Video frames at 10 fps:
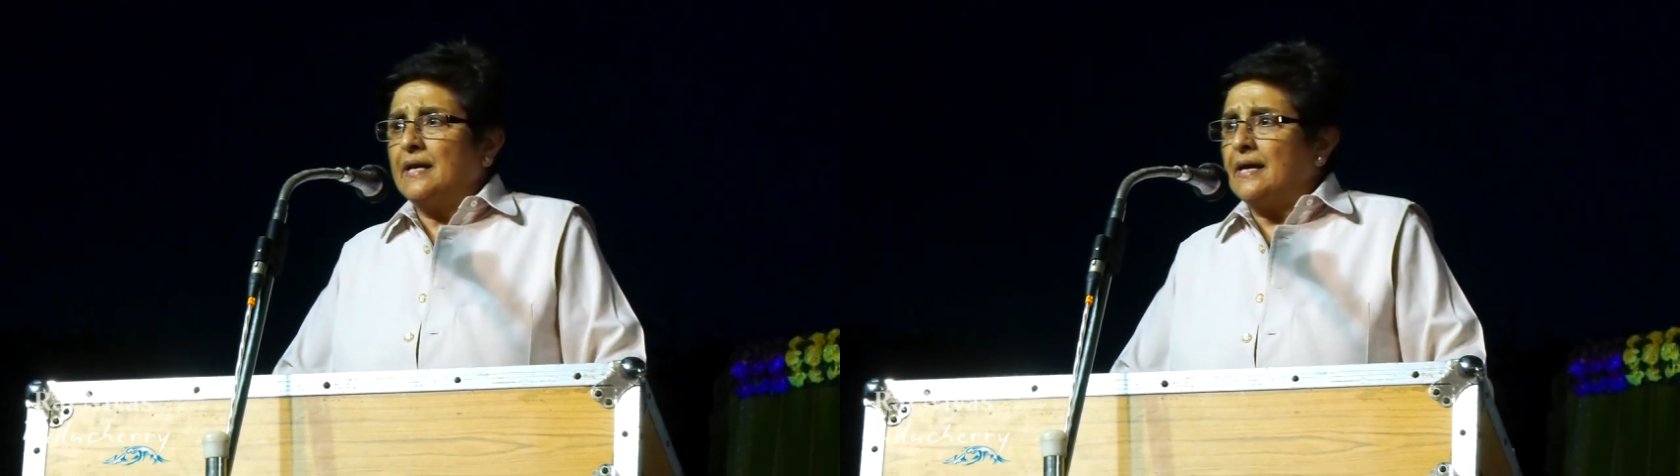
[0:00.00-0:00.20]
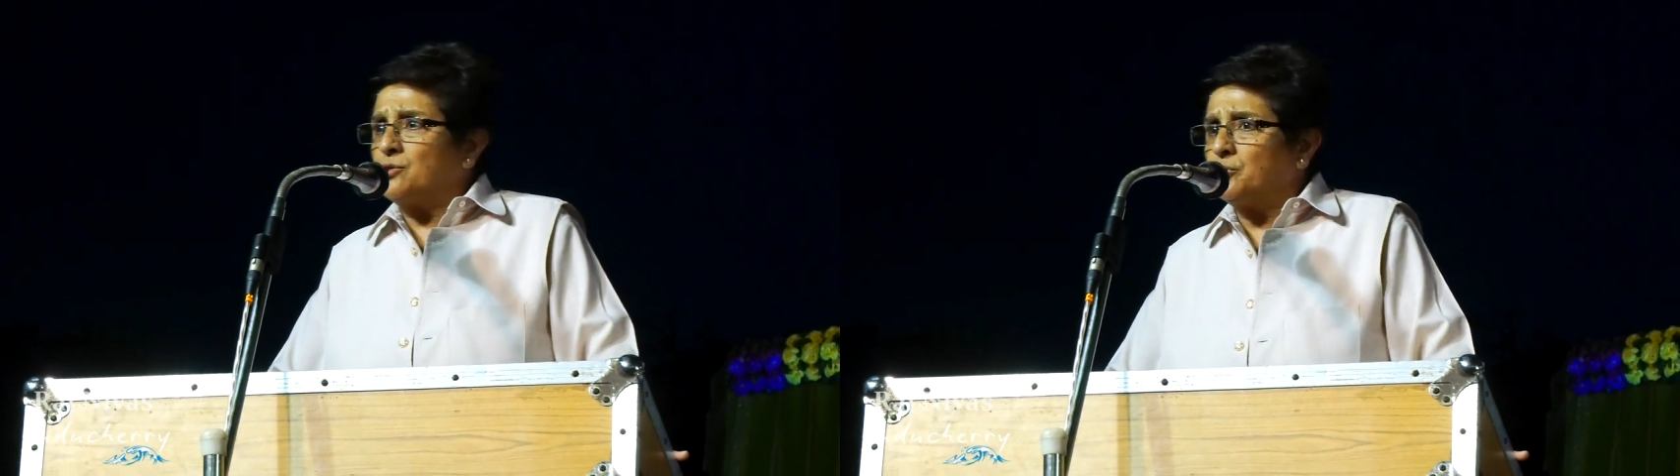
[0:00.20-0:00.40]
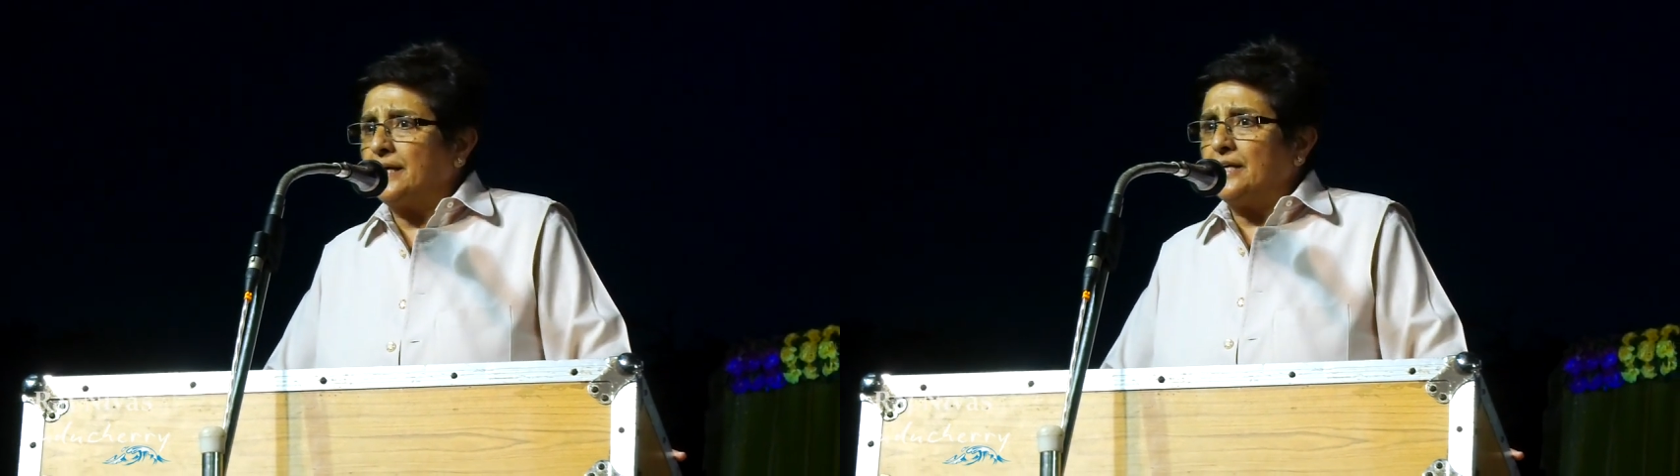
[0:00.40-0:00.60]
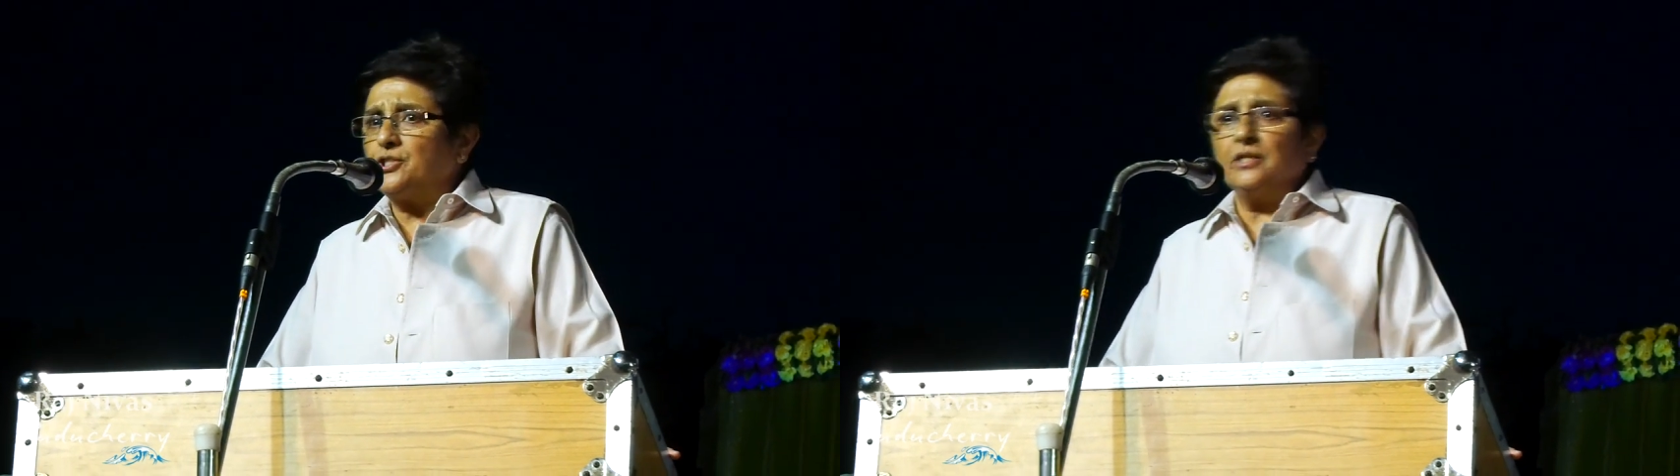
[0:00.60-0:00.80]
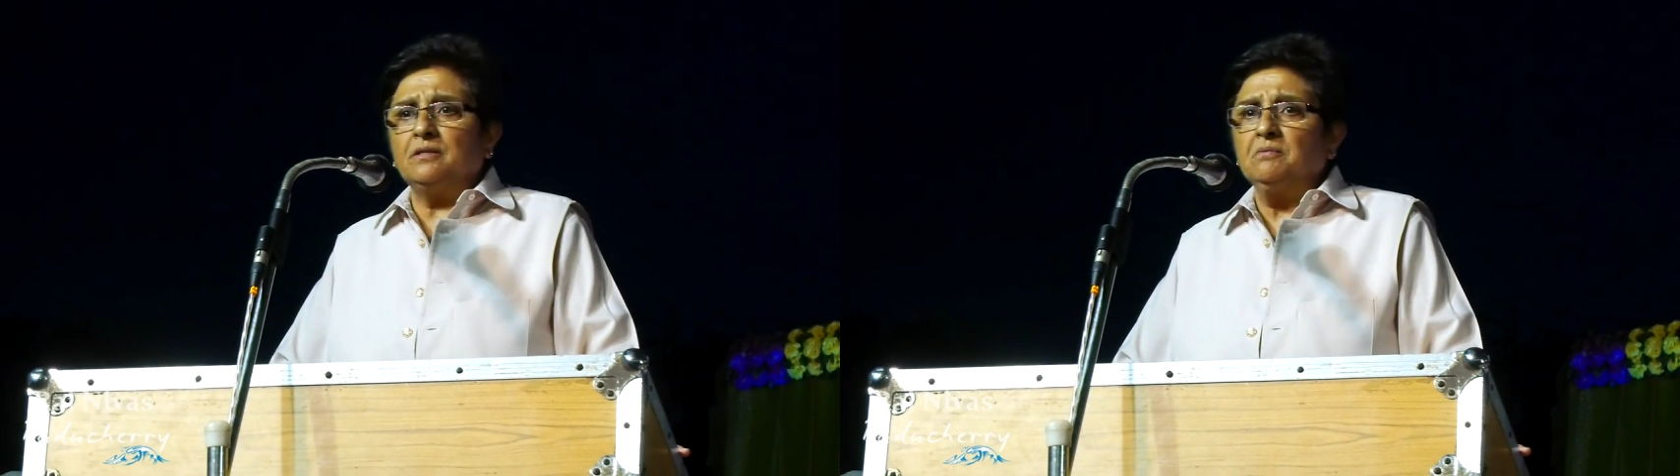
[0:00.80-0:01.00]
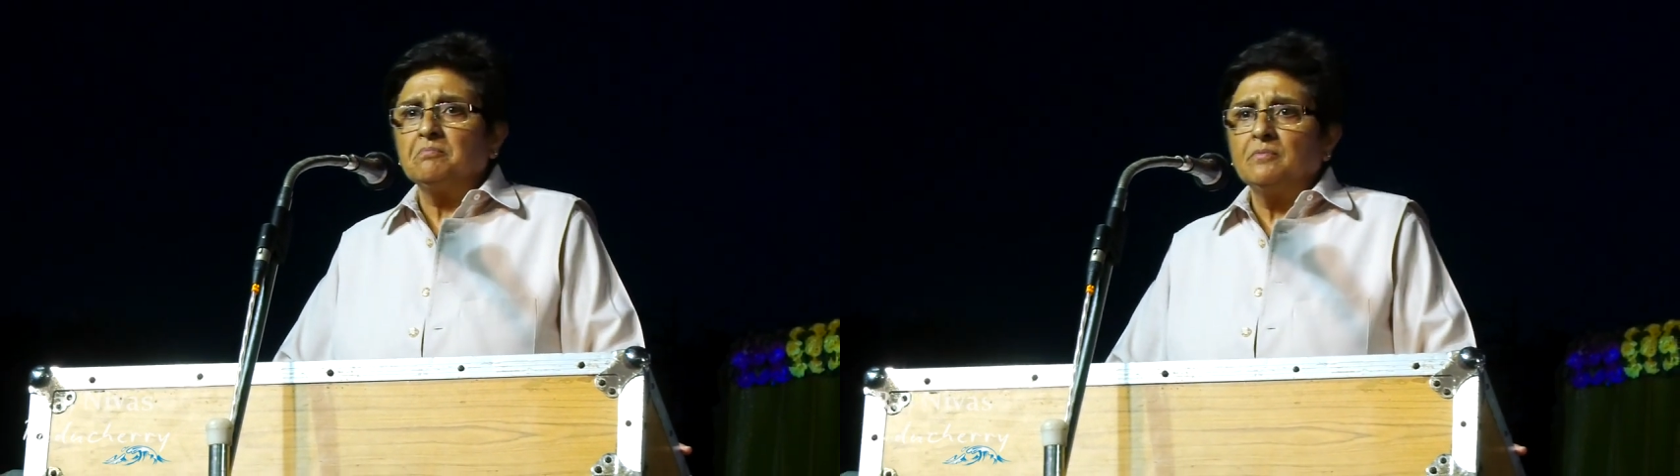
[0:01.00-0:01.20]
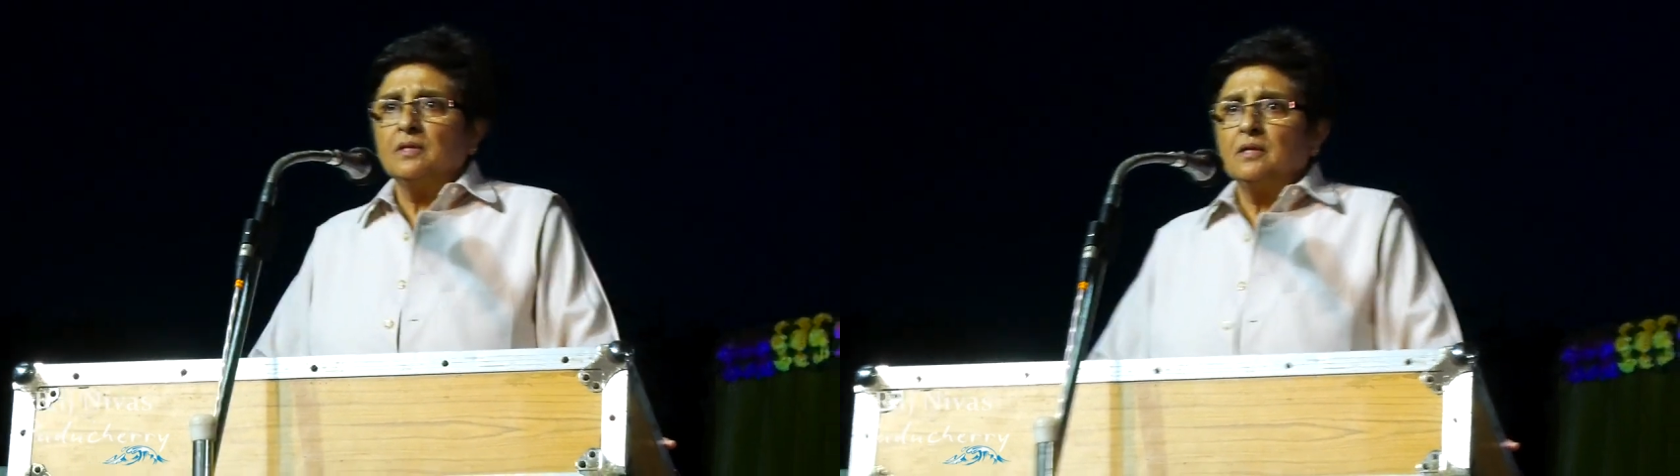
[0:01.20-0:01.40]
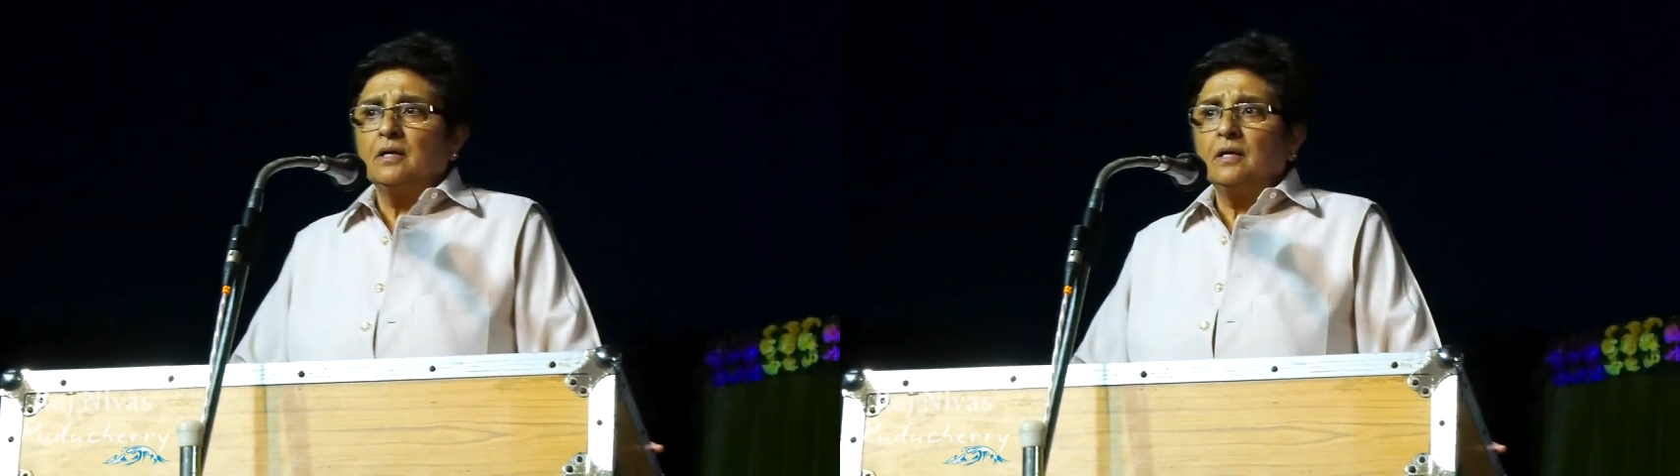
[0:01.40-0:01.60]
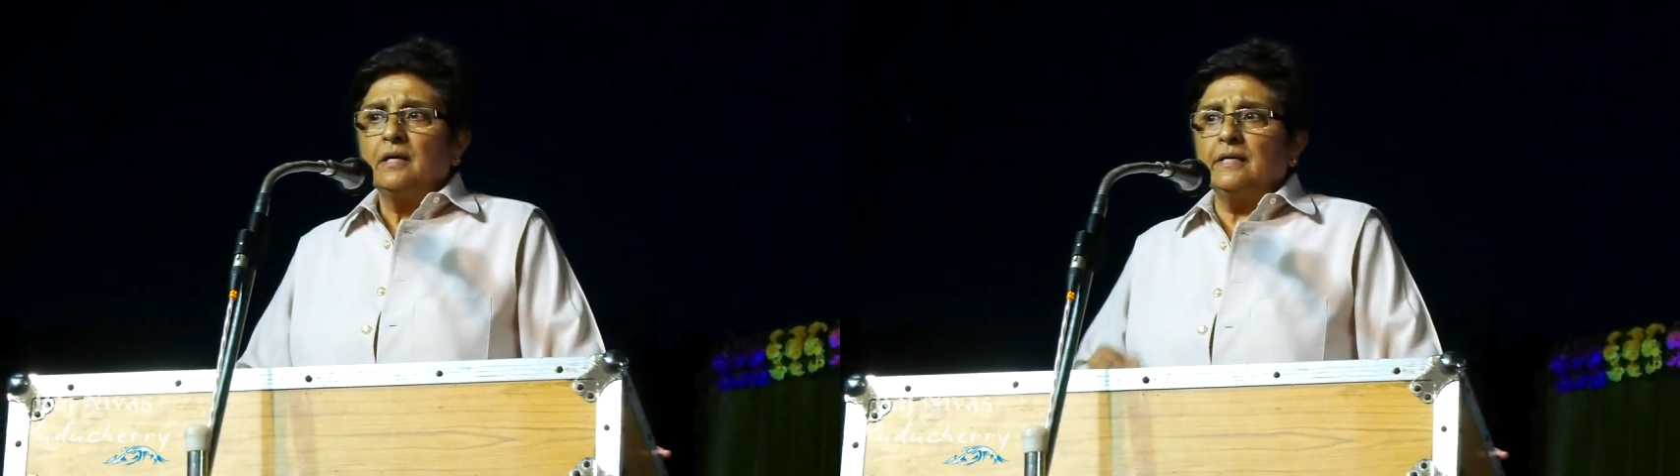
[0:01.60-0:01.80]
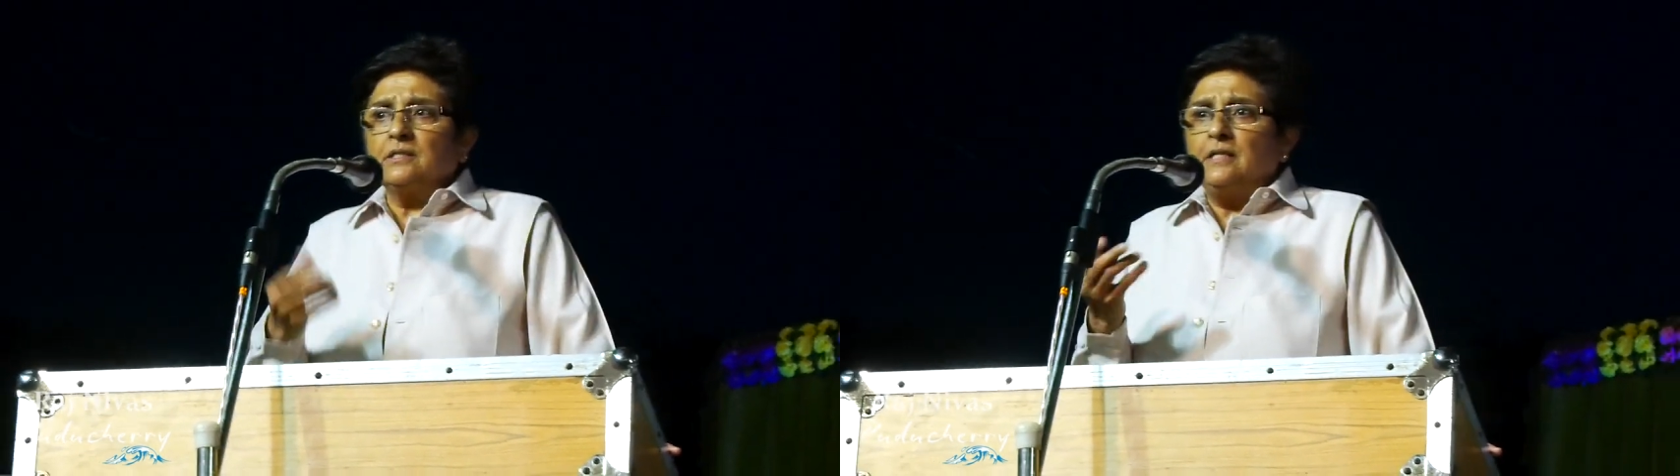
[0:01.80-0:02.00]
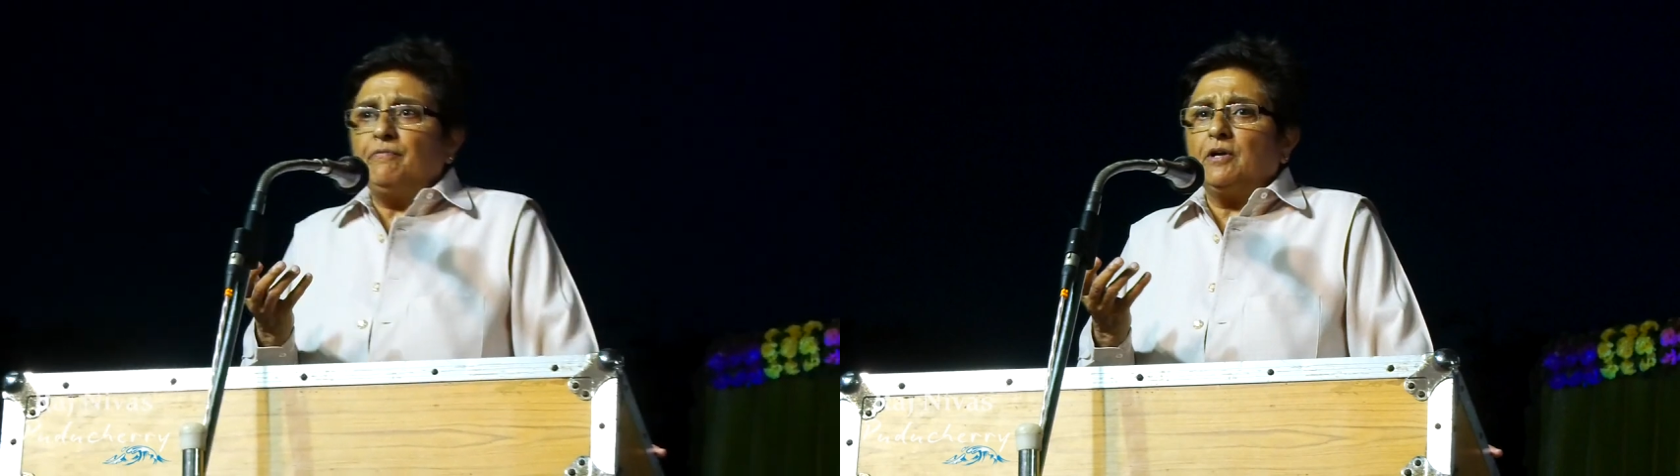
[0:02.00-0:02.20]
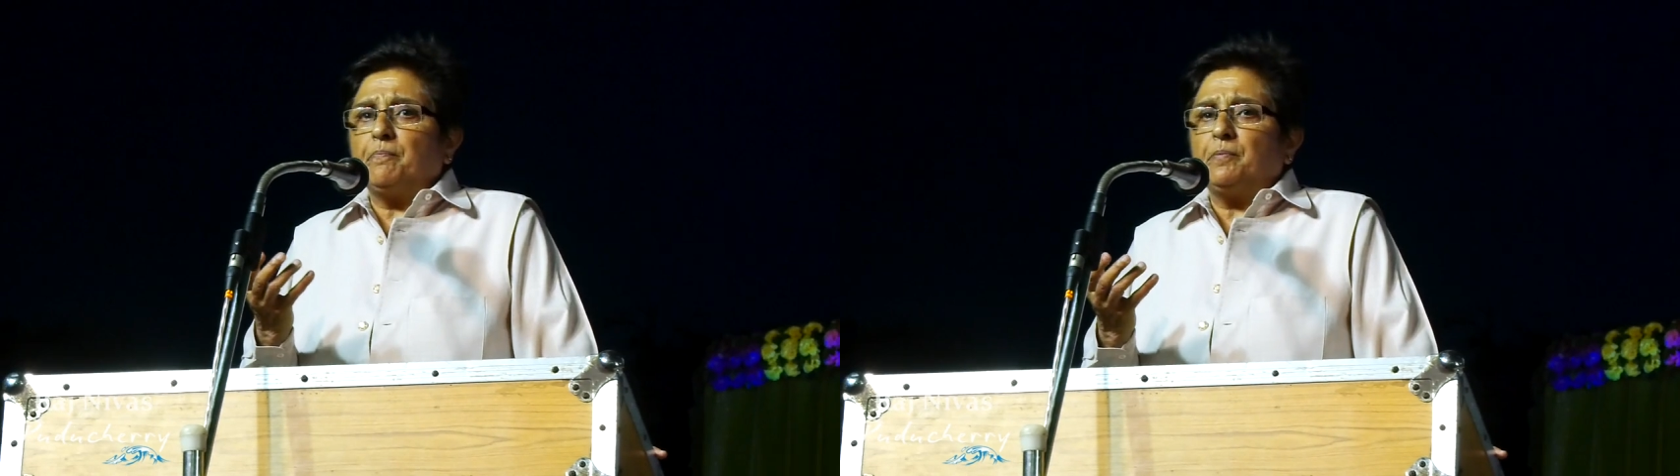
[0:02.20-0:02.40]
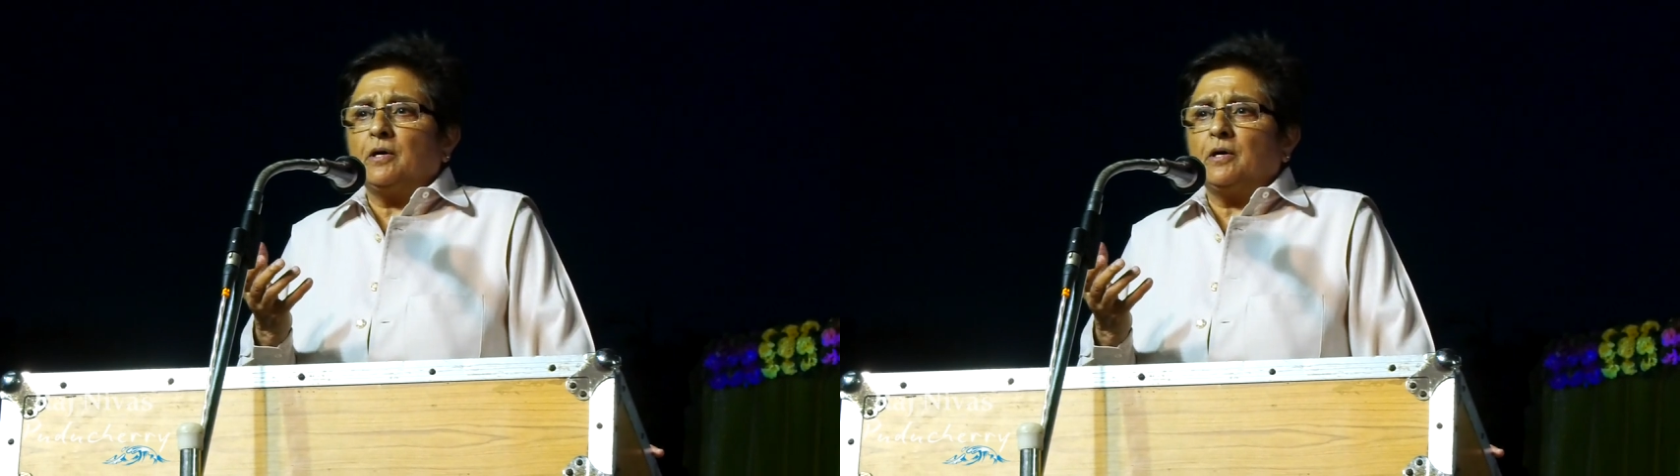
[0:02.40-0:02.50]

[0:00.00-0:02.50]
Education is never